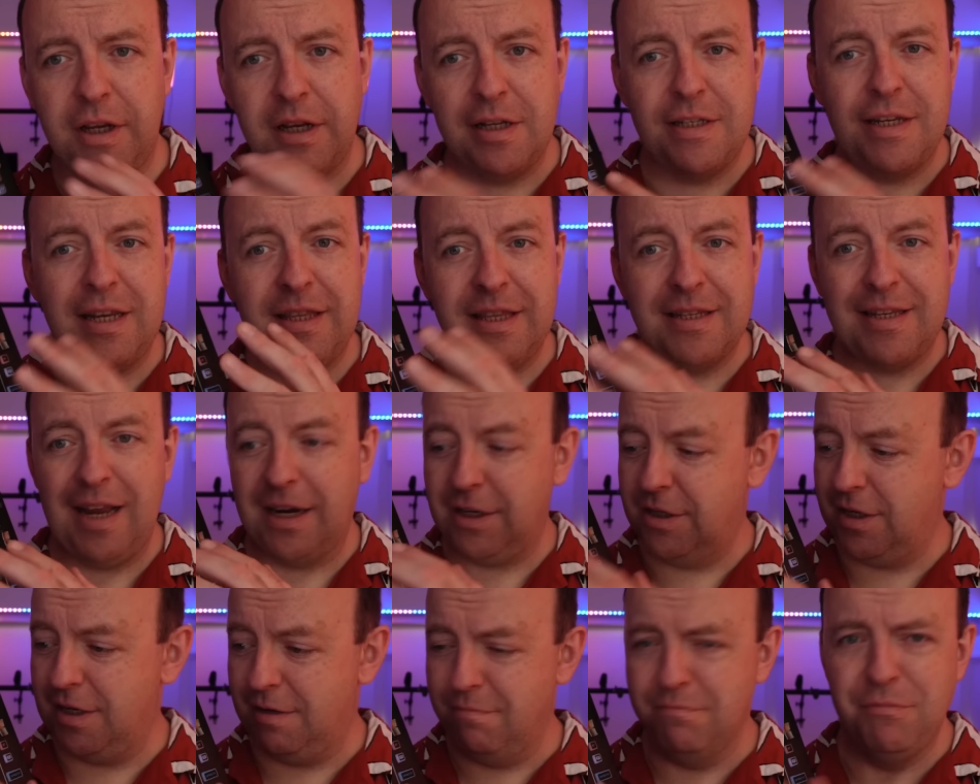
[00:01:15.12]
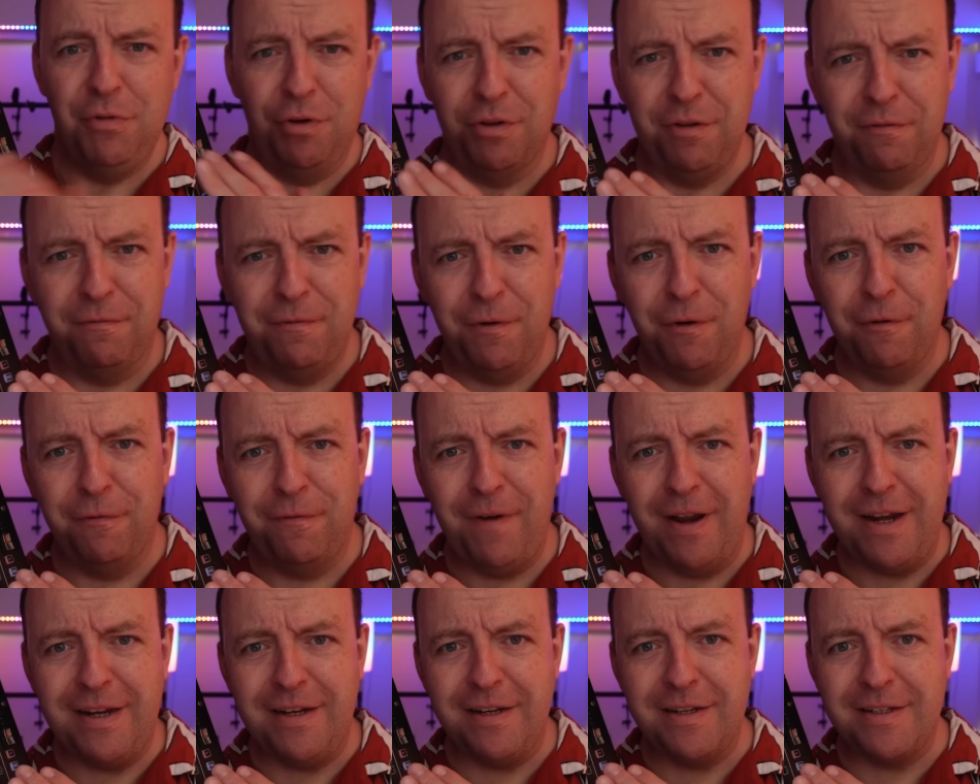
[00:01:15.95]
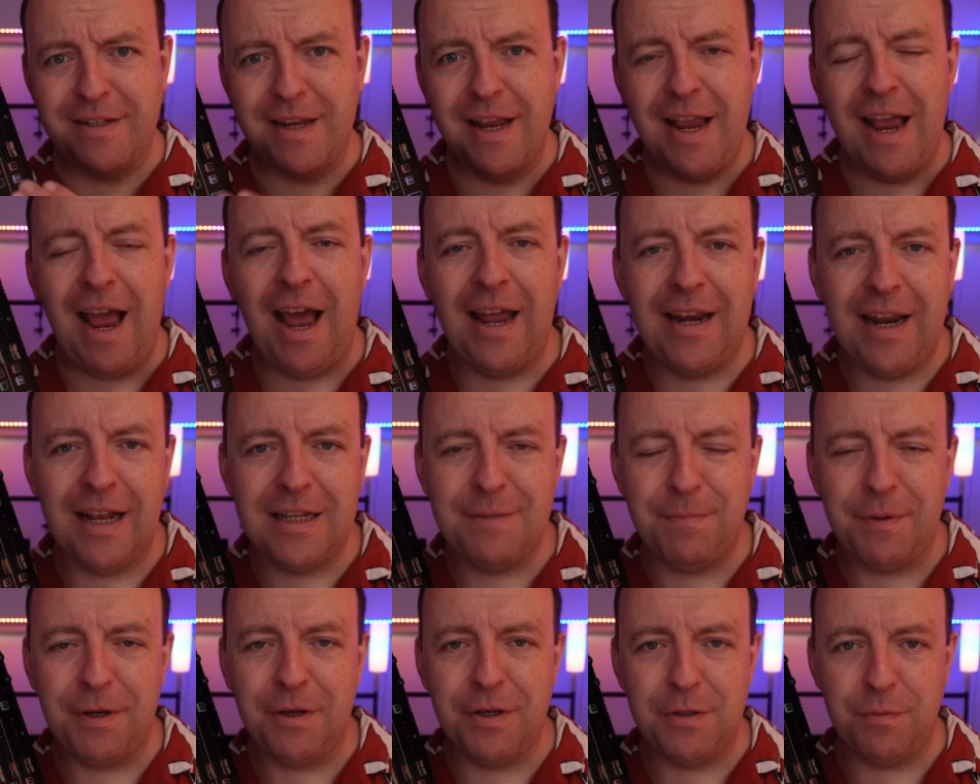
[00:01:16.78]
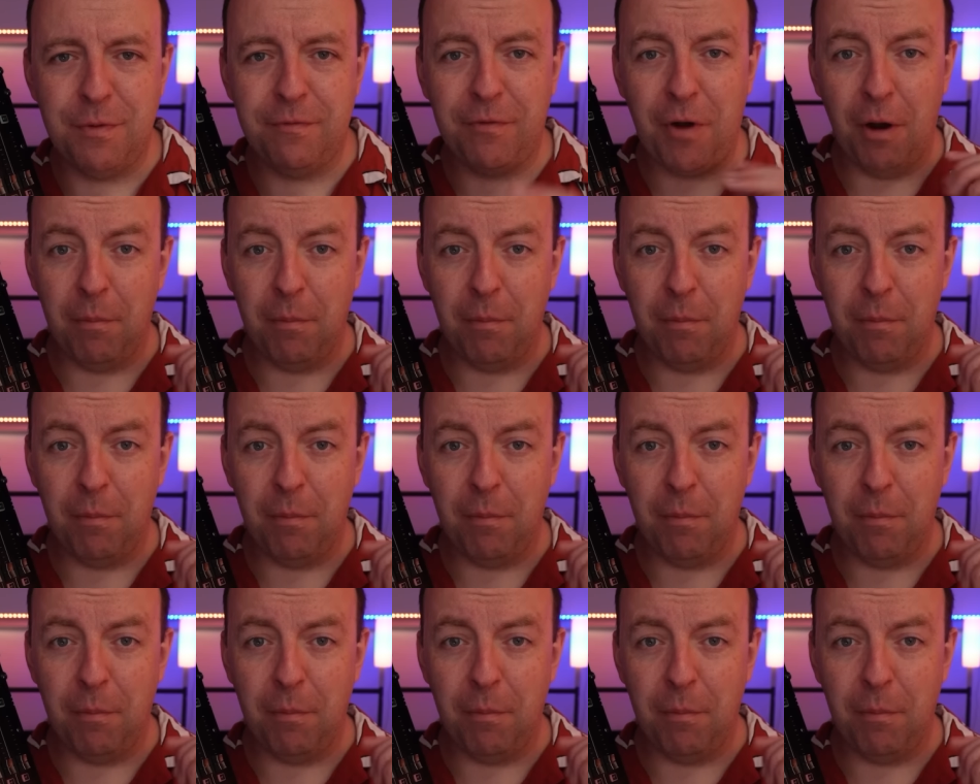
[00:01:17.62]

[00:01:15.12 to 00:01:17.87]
can see there's actually more than four faders, and that's because we've